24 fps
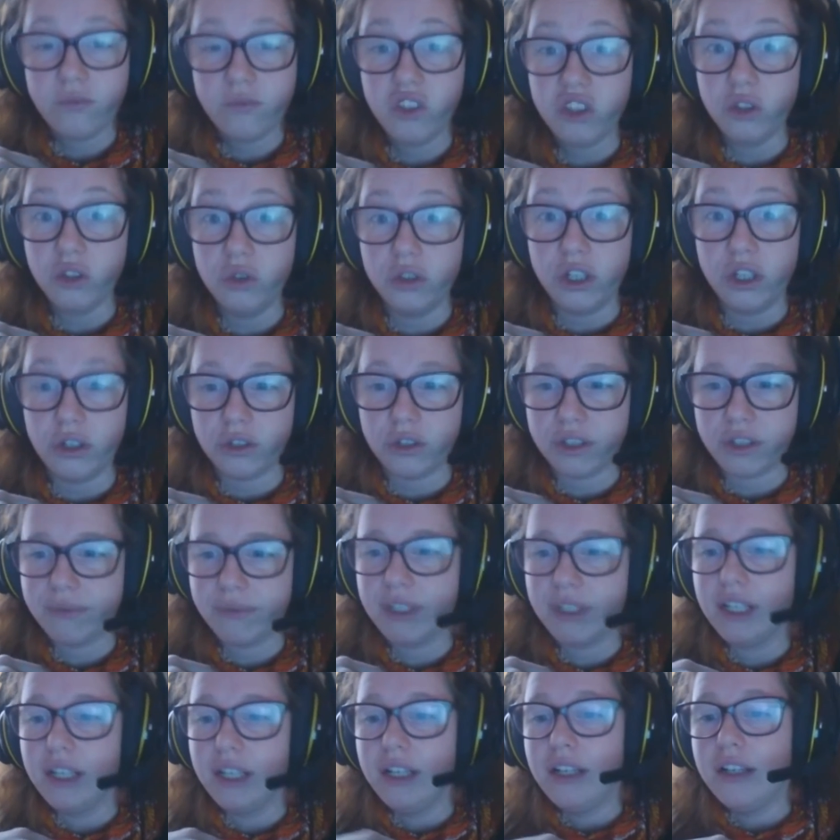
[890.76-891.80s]
Who knows?
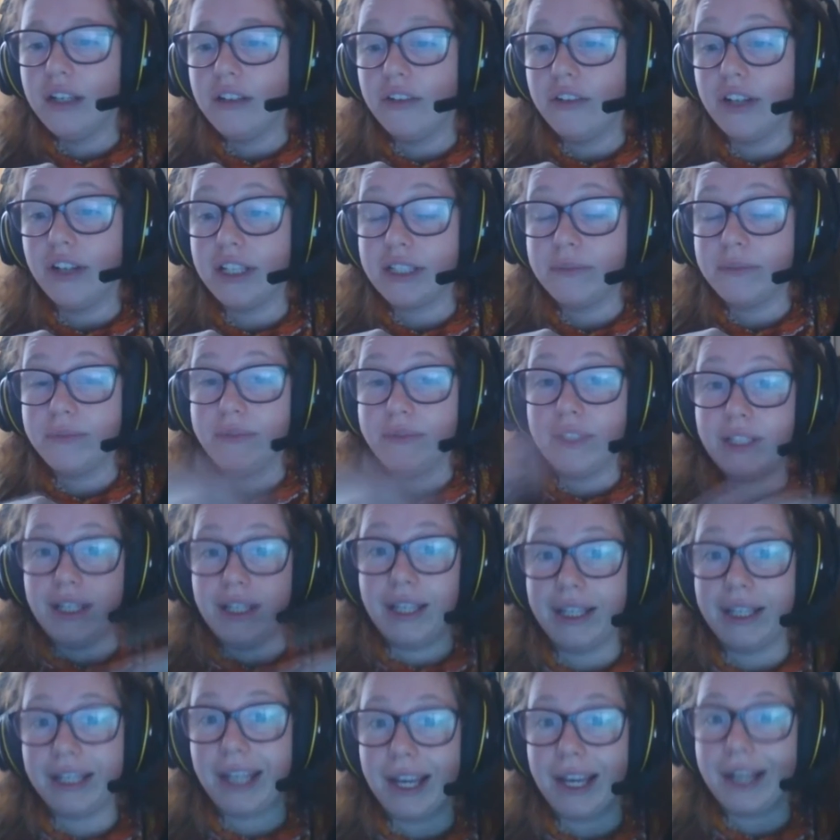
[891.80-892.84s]
Right,
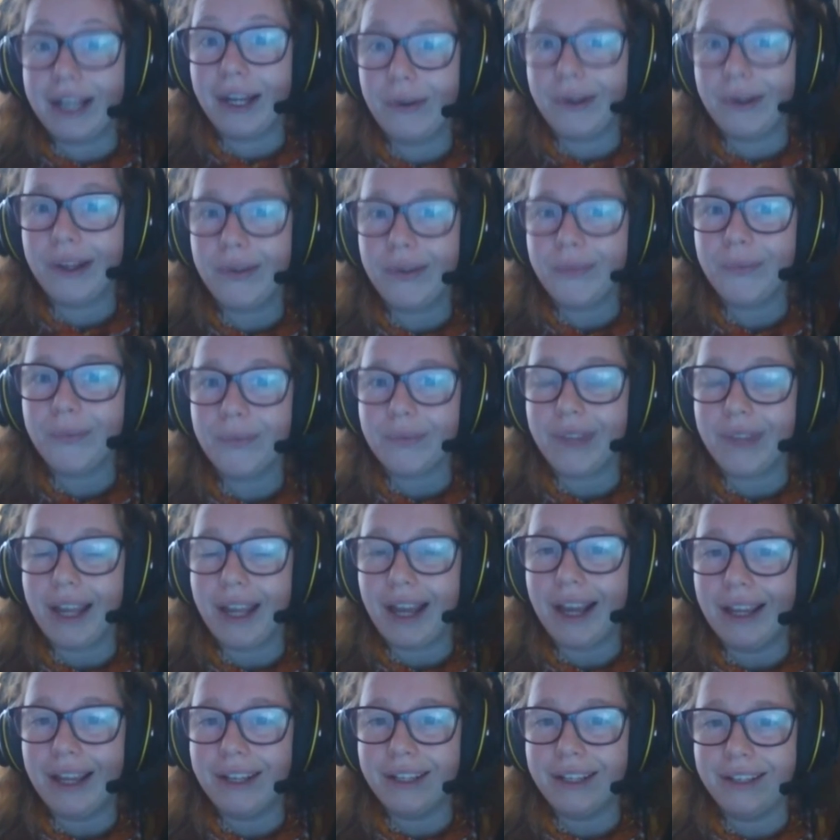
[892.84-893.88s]
I'm gonna head out now,
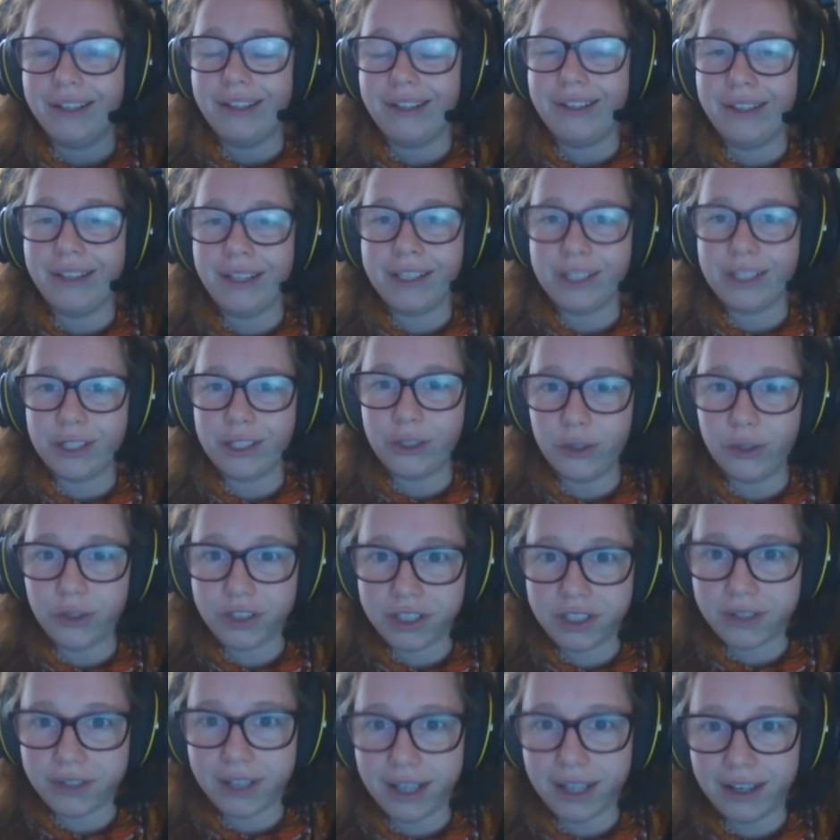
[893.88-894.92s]
and nice to talk to
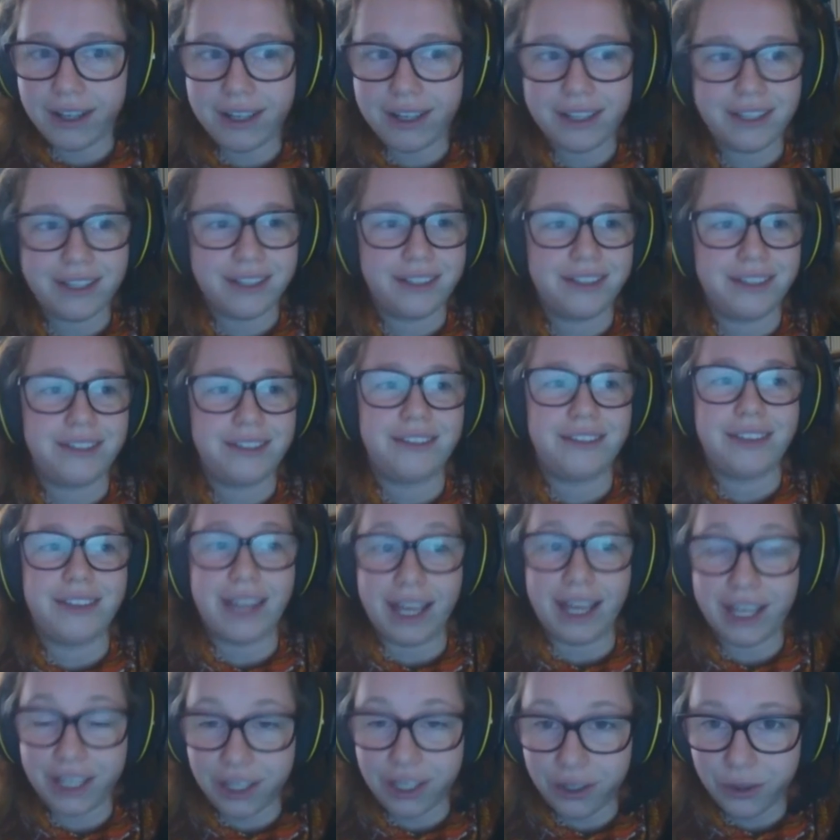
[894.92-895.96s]
you guys.
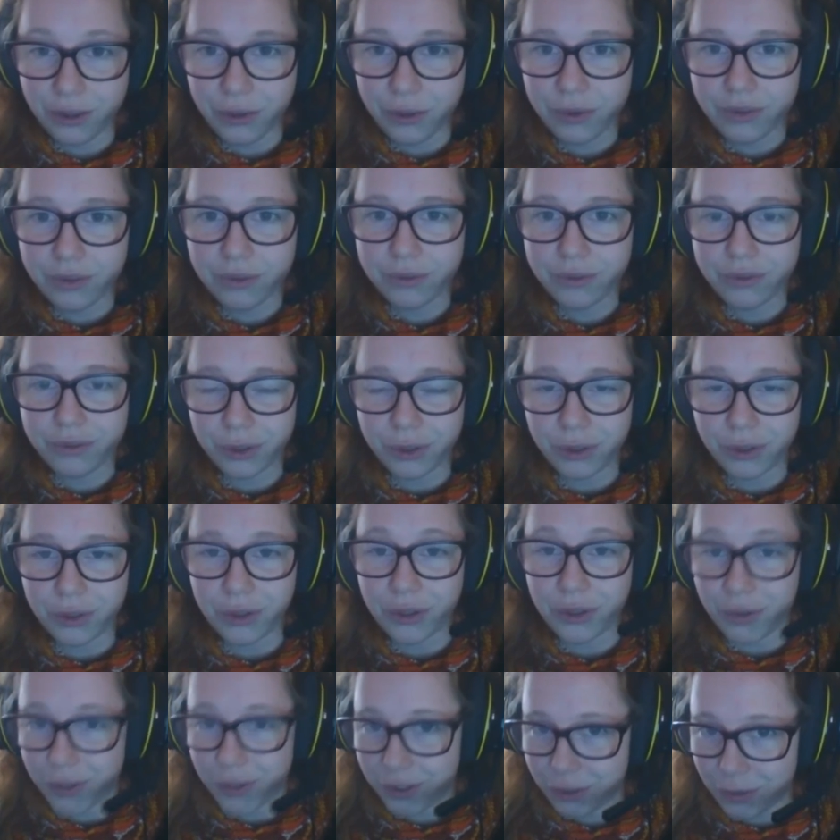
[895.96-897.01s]
Thank you for
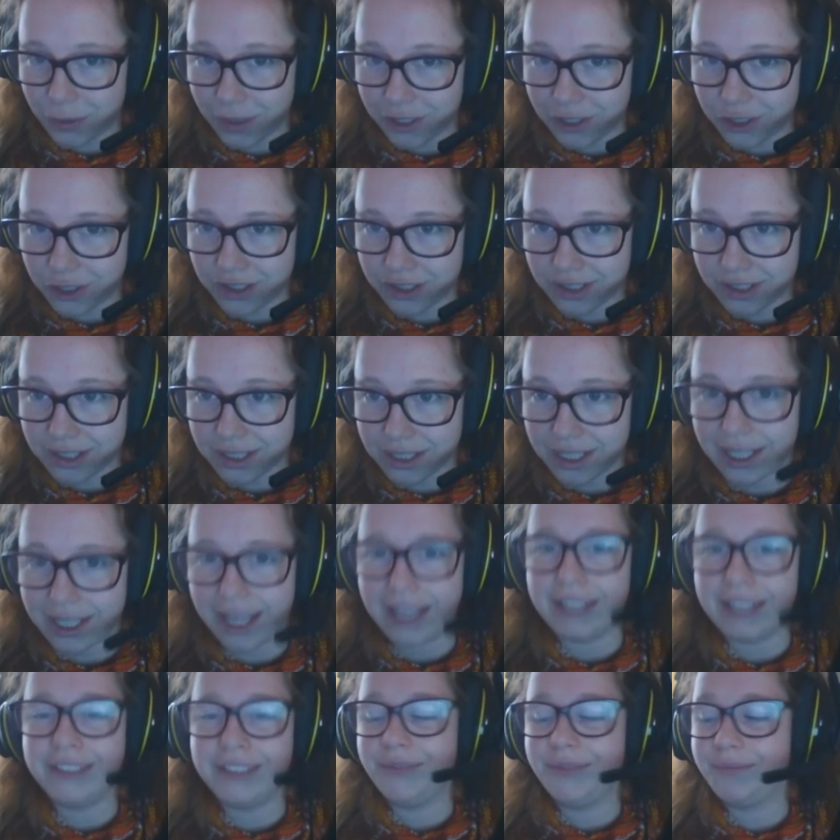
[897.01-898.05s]
those questions
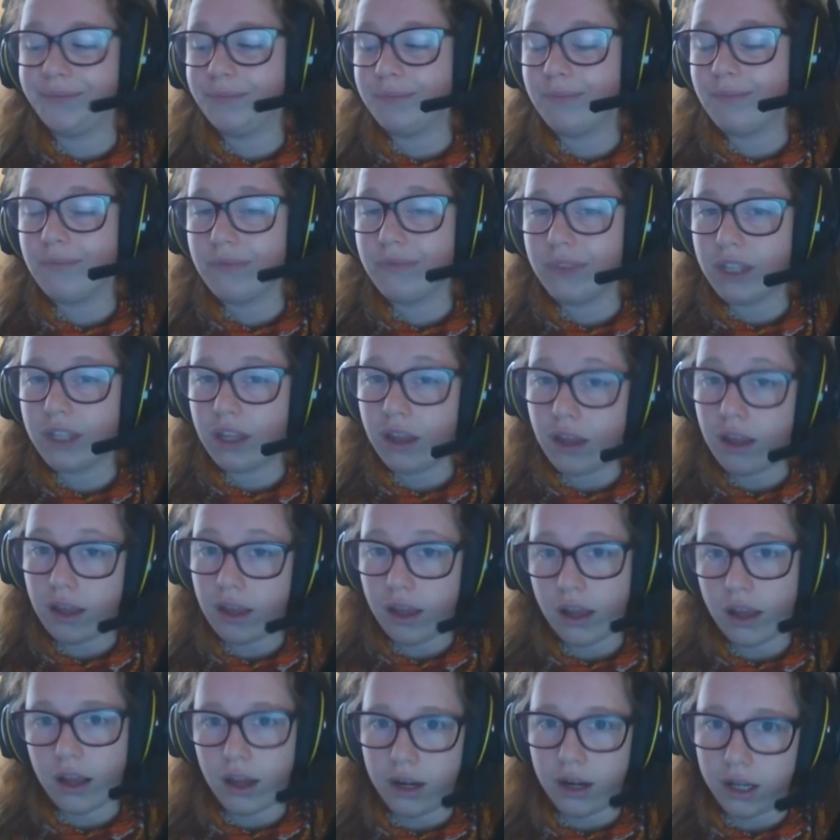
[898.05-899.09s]
again,
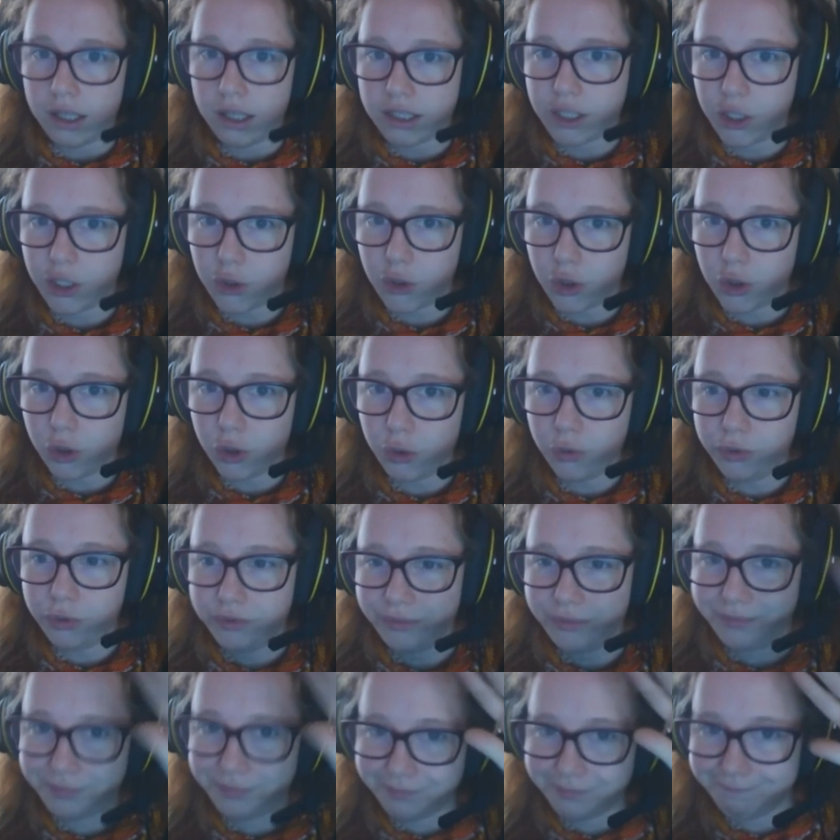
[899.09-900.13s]
and I'll see you soon.
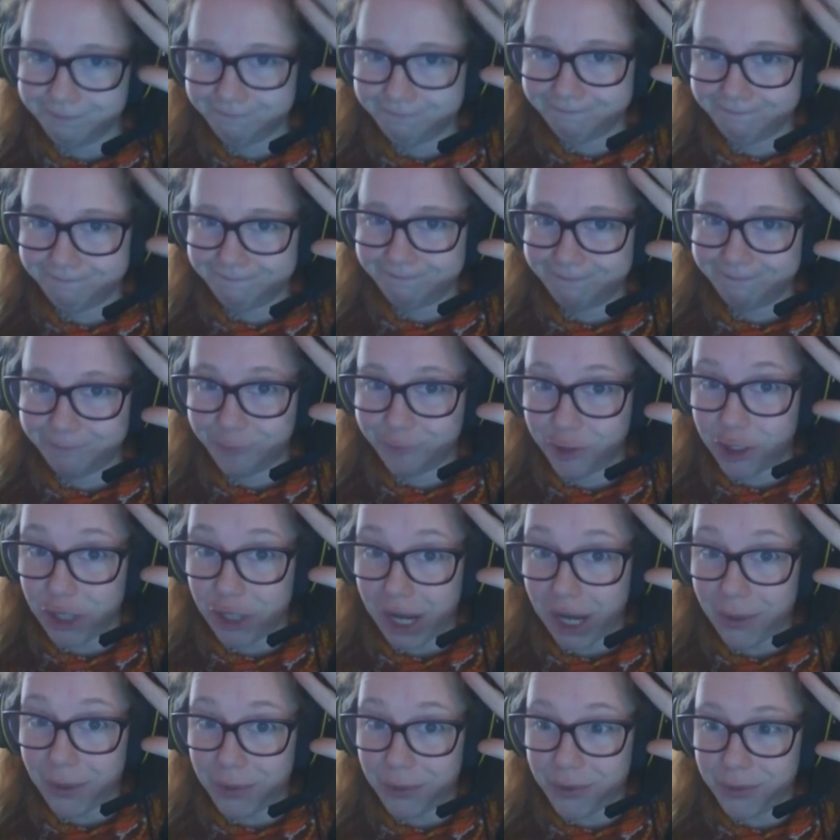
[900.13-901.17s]

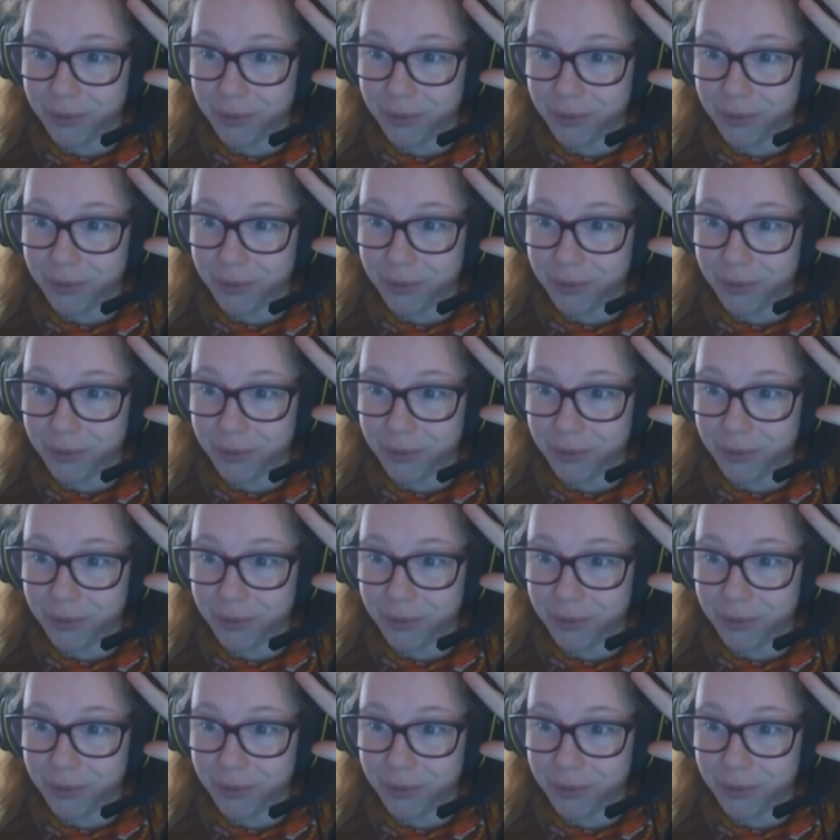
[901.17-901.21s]
Ciao.